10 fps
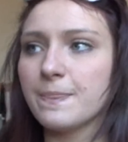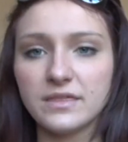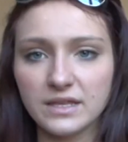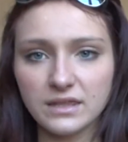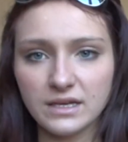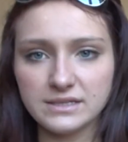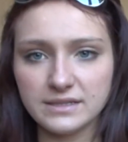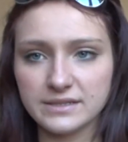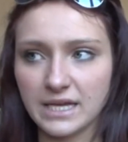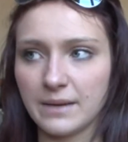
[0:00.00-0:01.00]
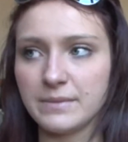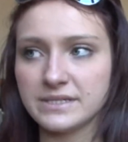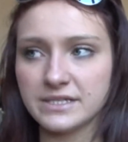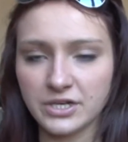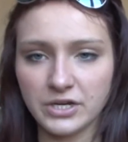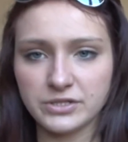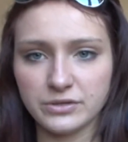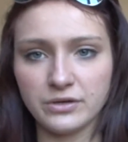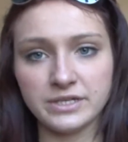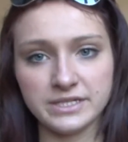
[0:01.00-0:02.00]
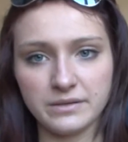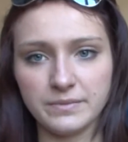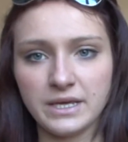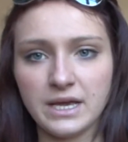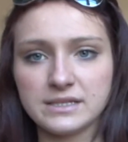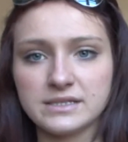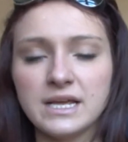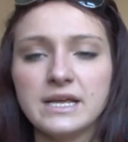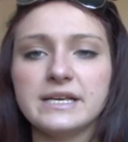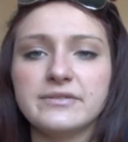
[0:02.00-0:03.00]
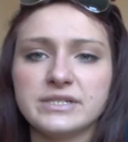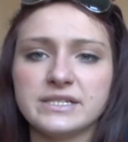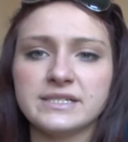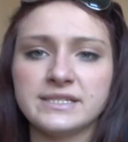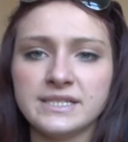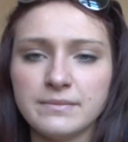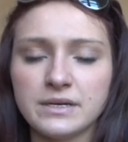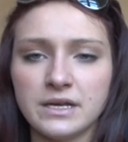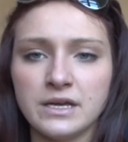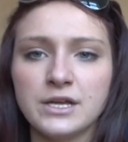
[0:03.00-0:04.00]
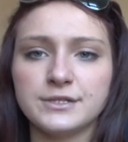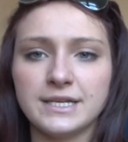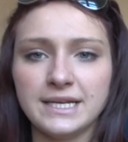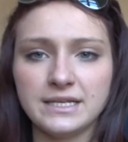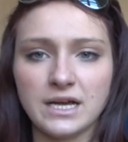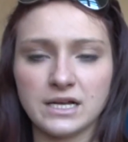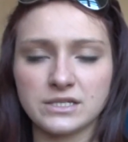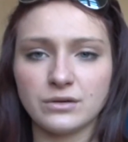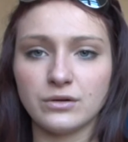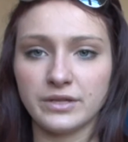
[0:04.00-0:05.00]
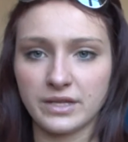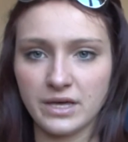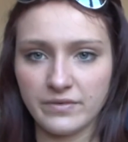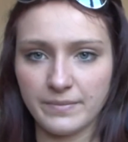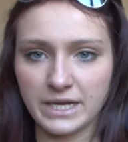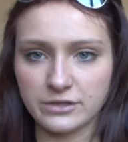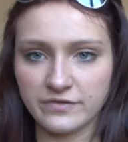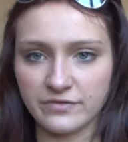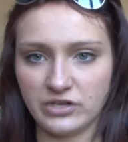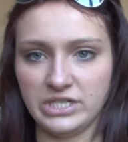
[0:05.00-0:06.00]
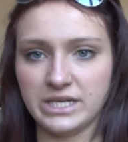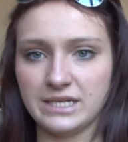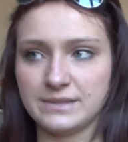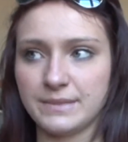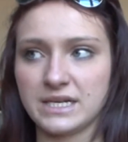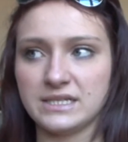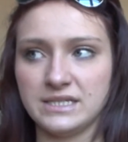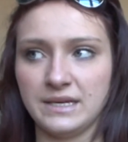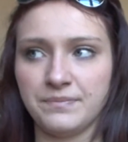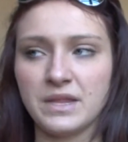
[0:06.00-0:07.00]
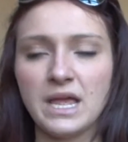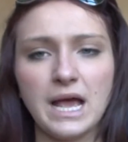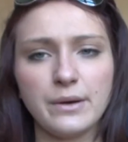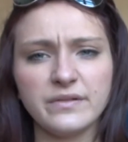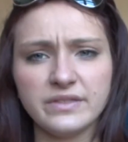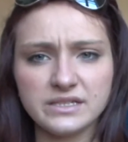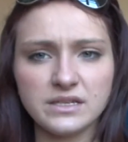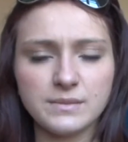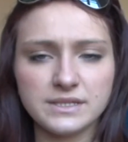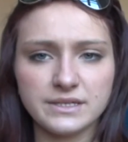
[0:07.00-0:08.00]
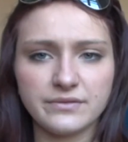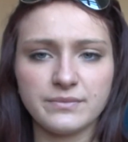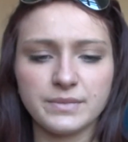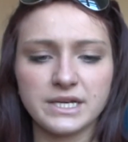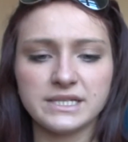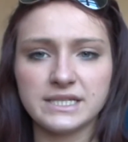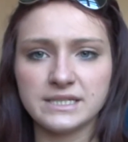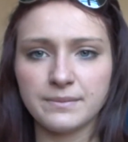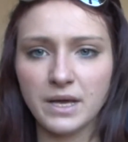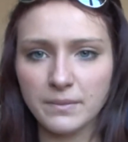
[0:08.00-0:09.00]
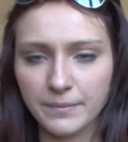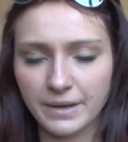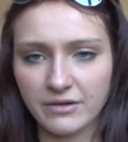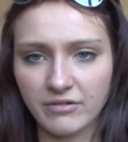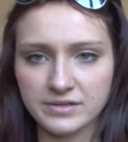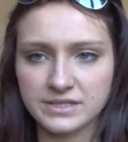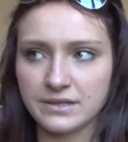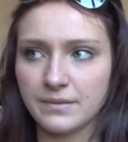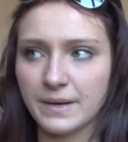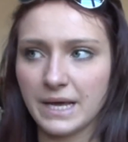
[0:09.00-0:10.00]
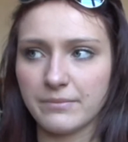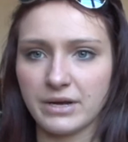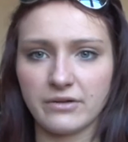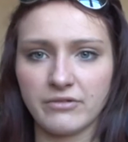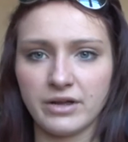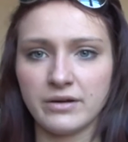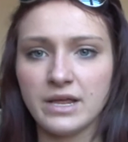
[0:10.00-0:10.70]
The thing that is the same is the title on the DPS, which is similar to the lead article on the cover page of the retailer's magazine. However, this time it's different because it has a purple background instead of the black background.